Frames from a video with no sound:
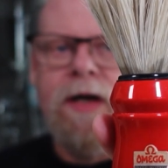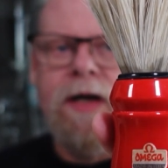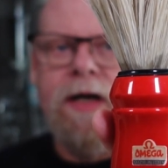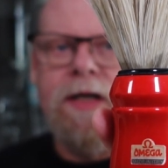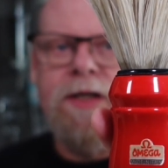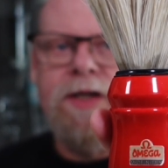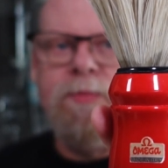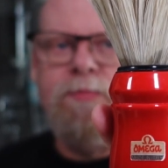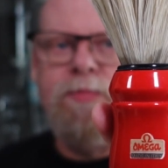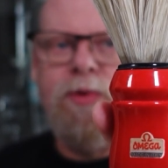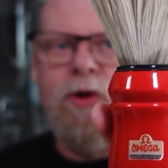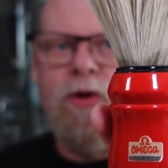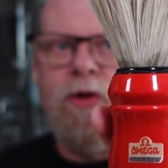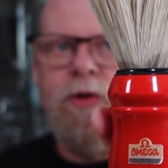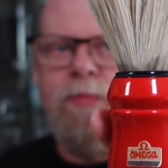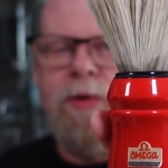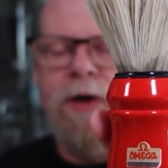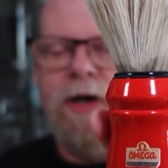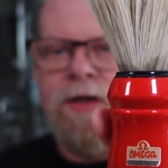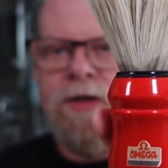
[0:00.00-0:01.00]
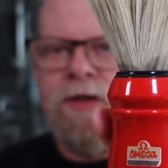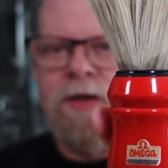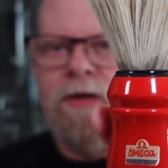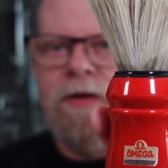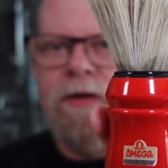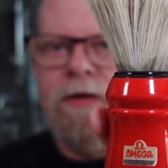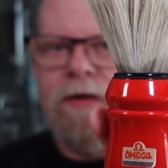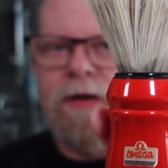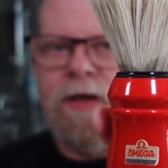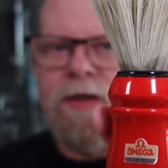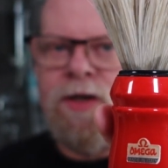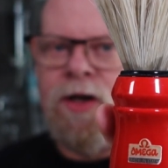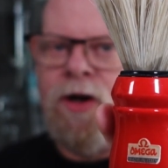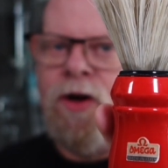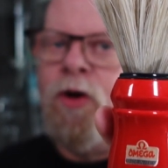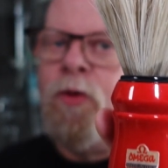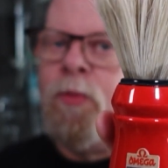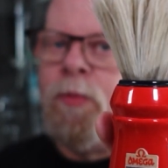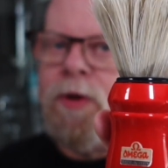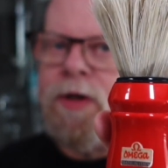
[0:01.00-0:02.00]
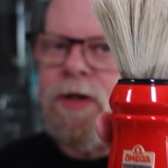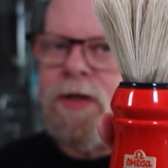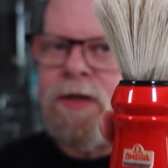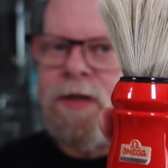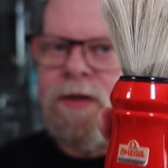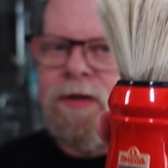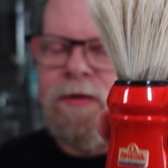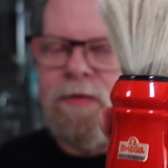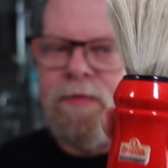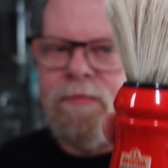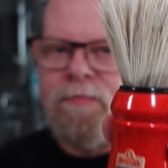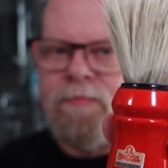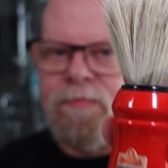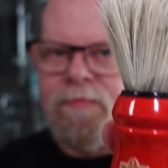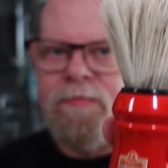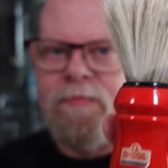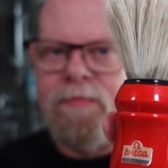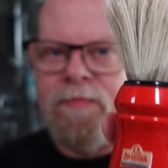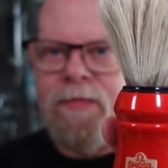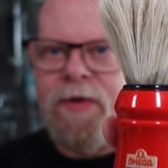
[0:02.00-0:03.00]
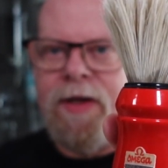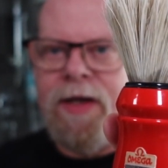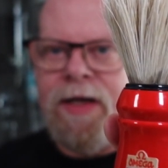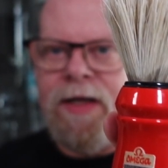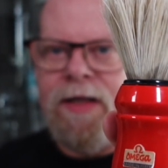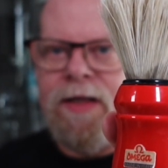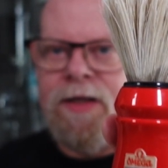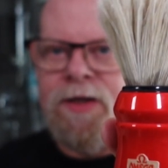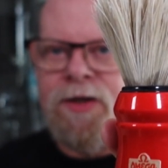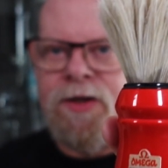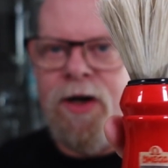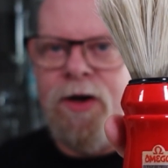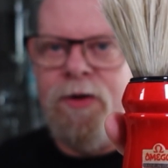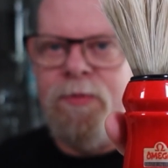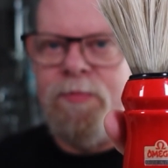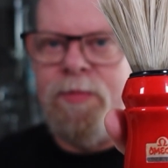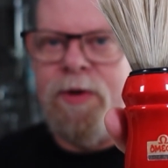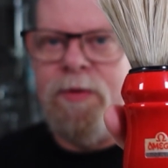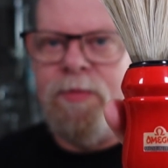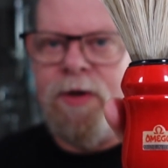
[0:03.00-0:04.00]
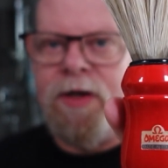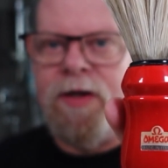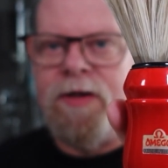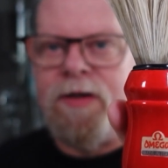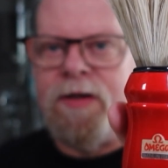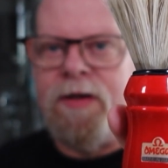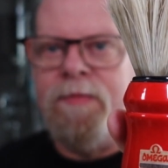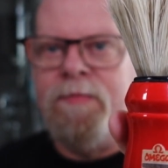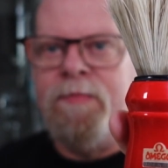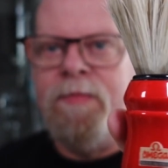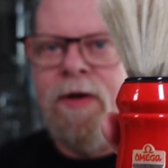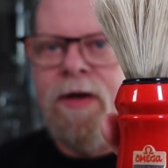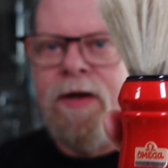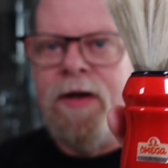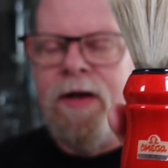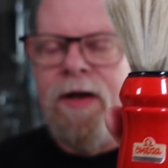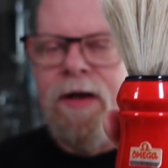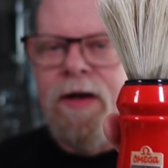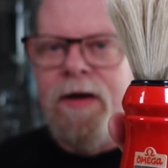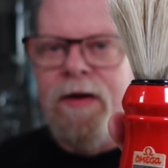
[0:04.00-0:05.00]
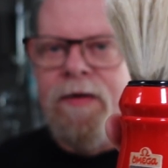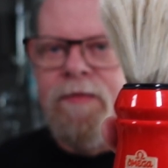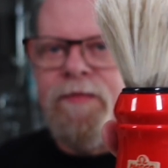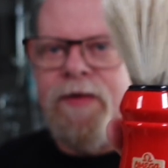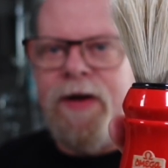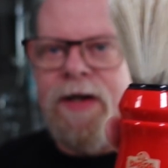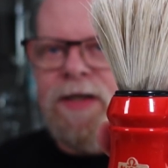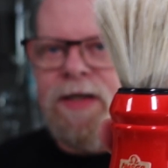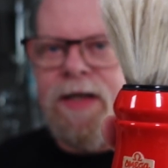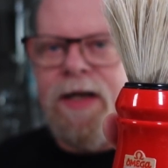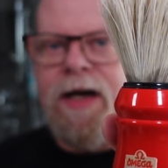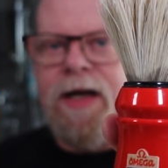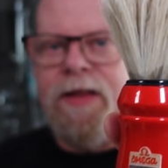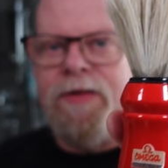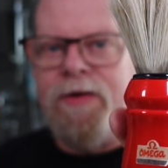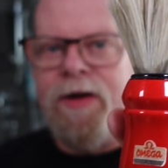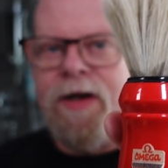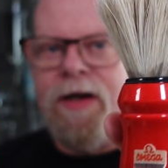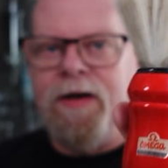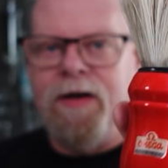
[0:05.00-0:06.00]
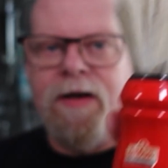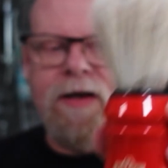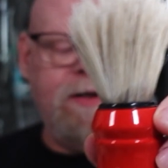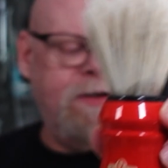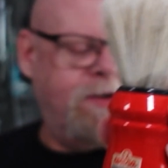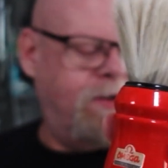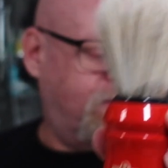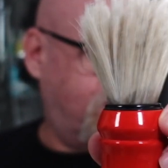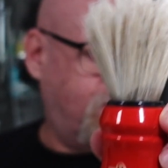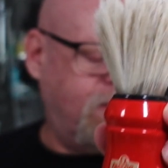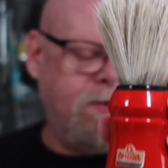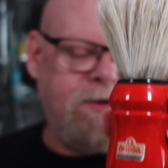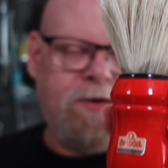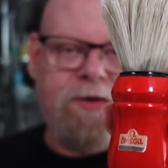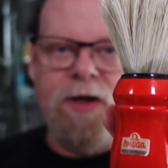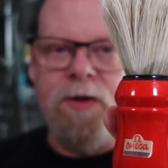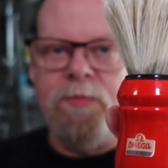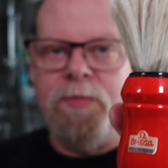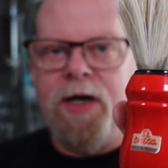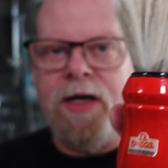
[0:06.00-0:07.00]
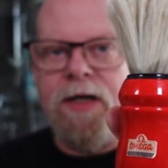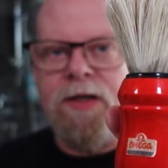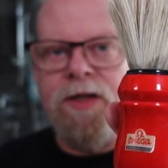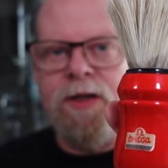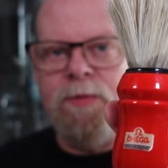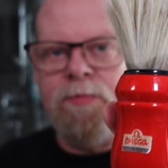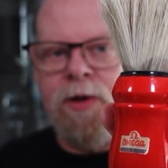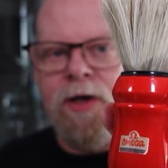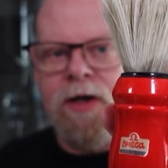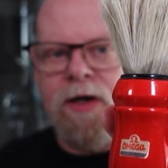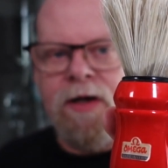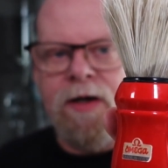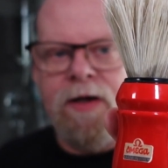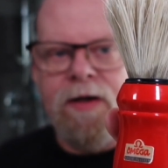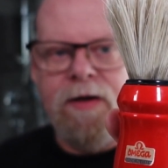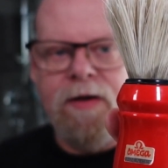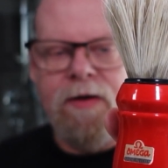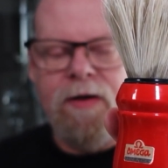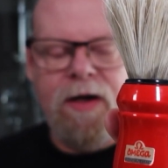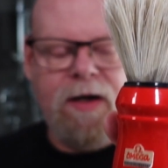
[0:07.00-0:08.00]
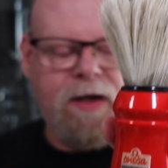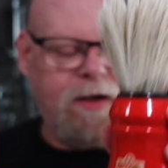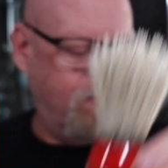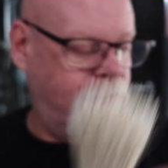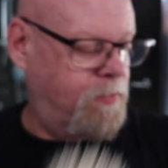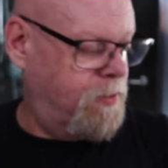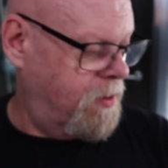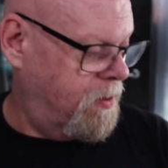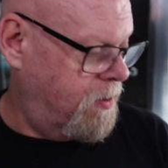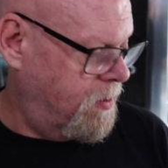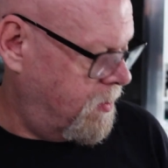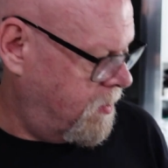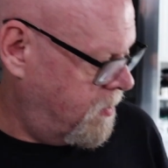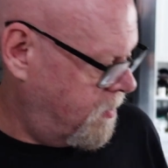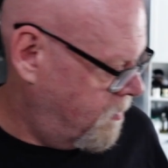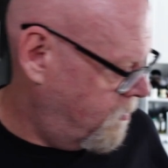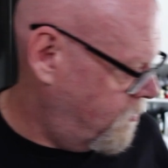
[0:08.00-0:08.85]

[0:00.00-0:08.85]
It's a bore brush. Let's hope it doesn't eat the soap, but because I'm face lathering, I can just go straight back to the puck with the